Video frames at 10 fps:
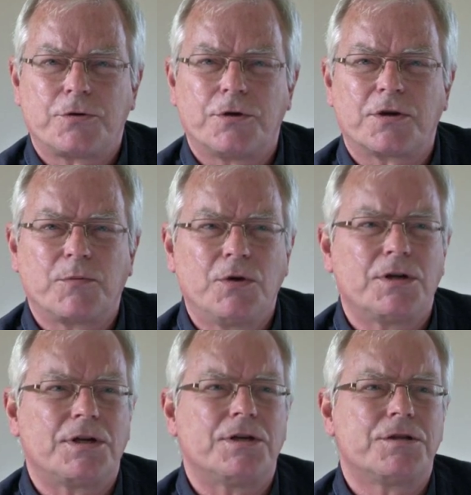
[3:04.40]
to the
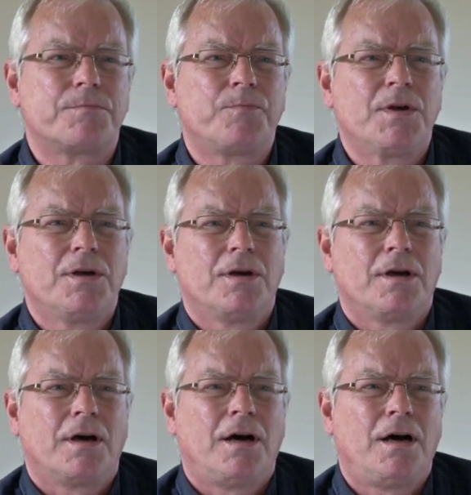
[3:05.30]
communities
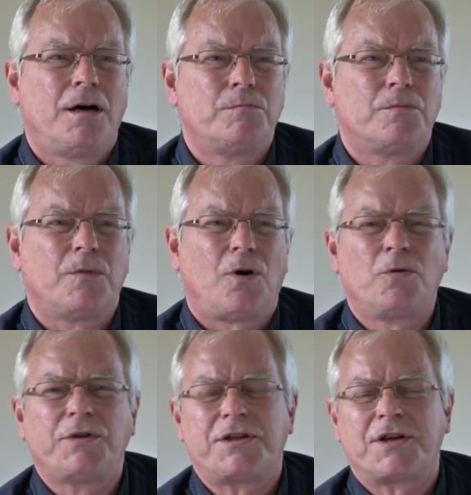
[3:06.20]

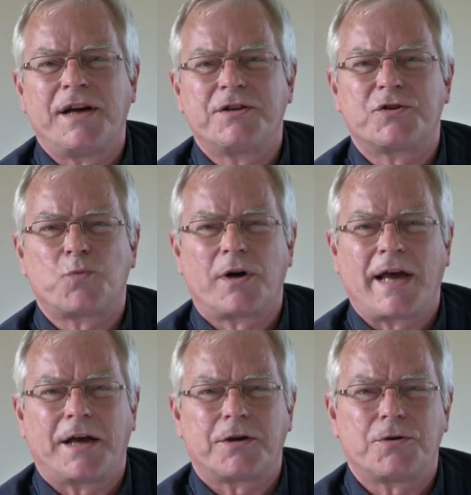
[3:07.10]
only changes one
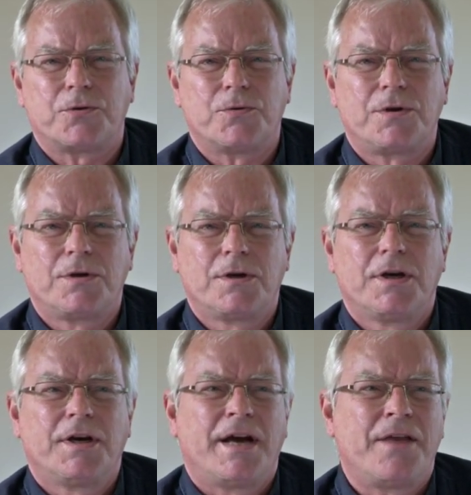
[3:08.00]
attitude,
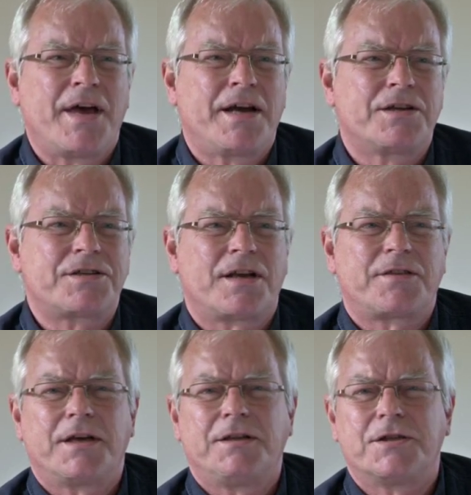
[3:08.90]
and that is that
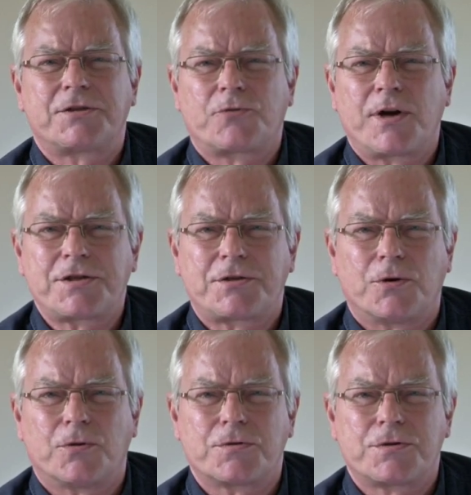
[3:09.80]
they distrust
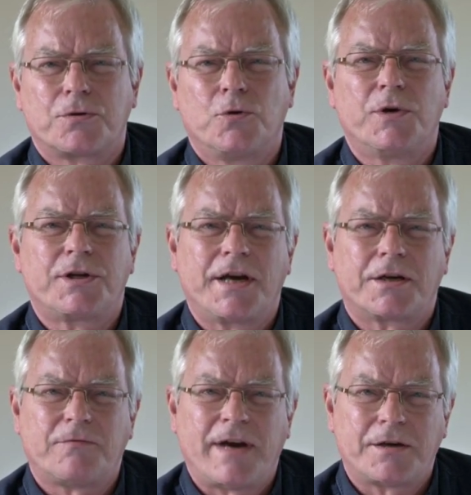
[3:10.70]
those who would take
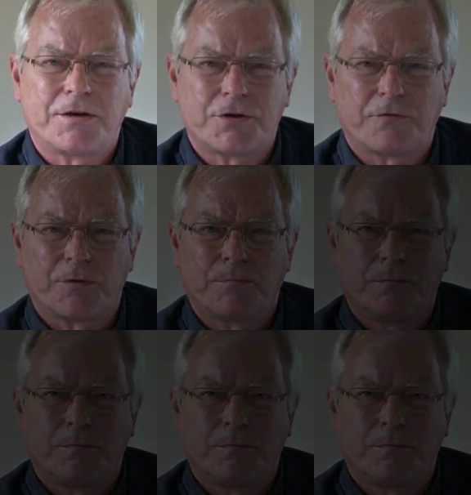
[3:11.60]
advantage of them.